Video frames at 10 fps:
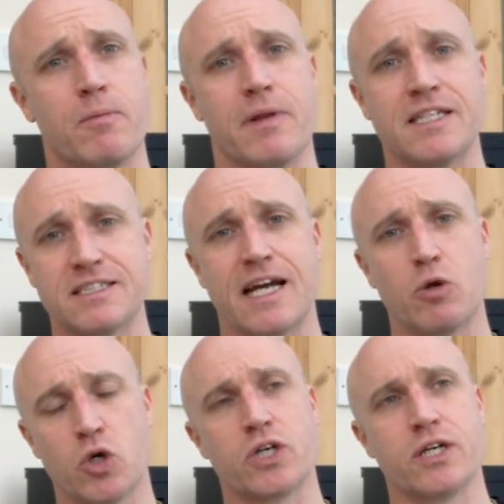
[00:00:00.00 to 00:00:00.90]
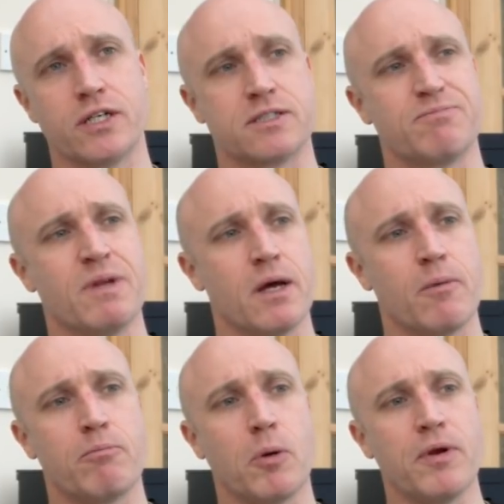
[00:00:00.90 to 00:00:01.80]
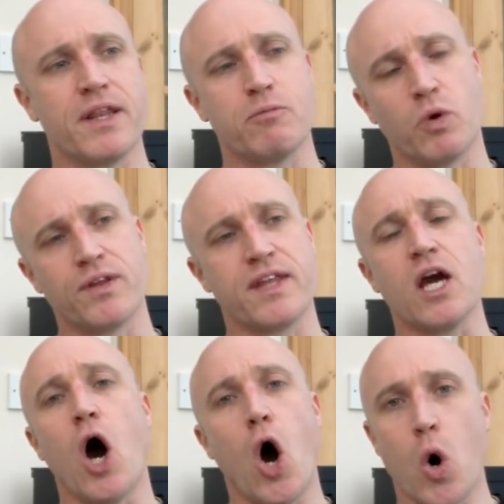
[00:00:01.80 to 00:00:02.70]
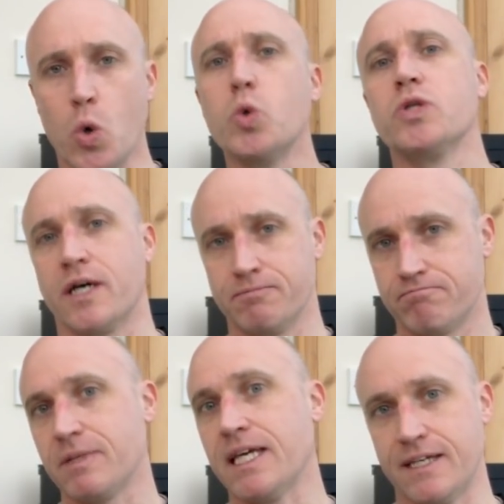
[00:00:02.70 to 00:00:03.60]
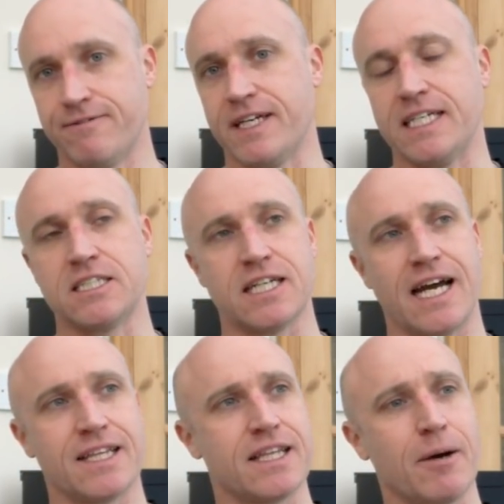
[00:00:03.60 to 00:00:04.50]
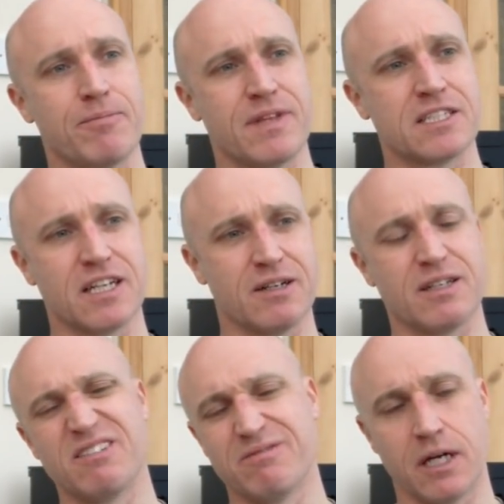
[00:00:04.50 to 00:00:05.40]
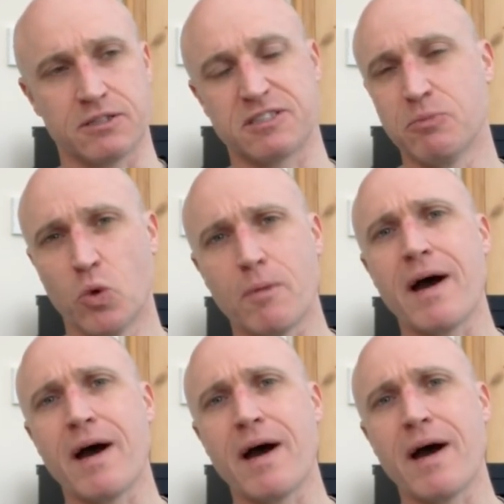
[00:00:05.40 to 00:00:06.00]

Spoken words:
Let's now look at probably one of the older EVs, and there's a small